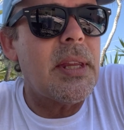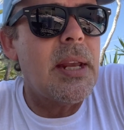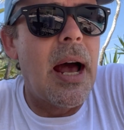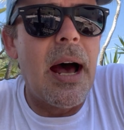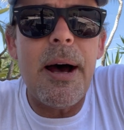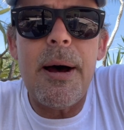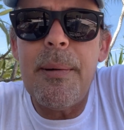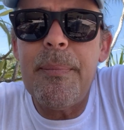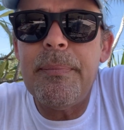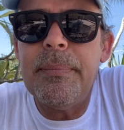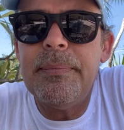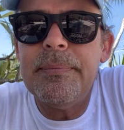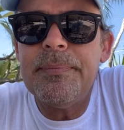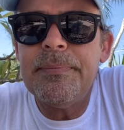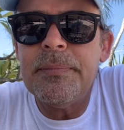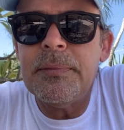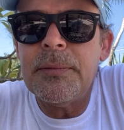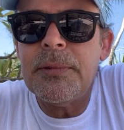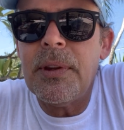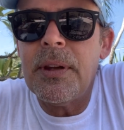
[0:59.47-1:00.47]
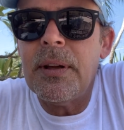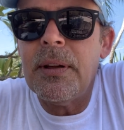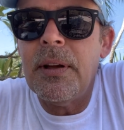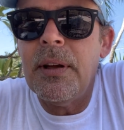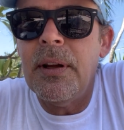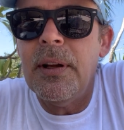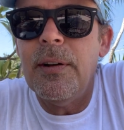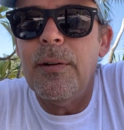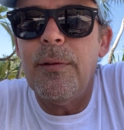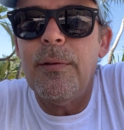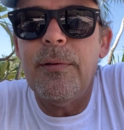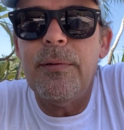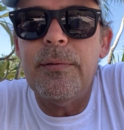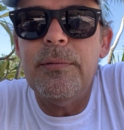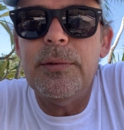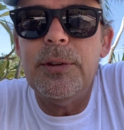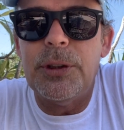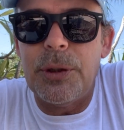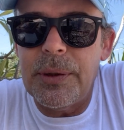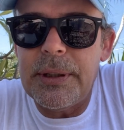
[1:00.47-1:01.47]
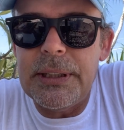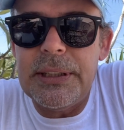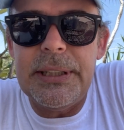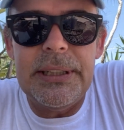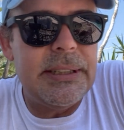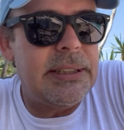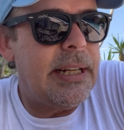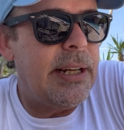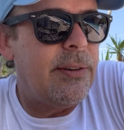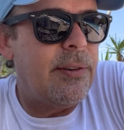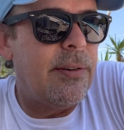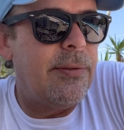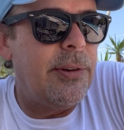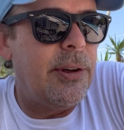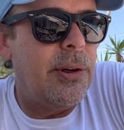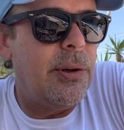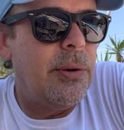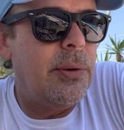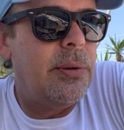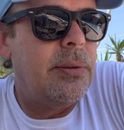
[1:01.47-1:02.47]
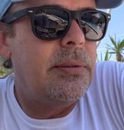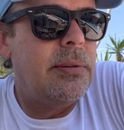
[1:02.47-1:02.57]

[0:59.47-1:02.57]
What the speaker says: Doing a cheesesteak review.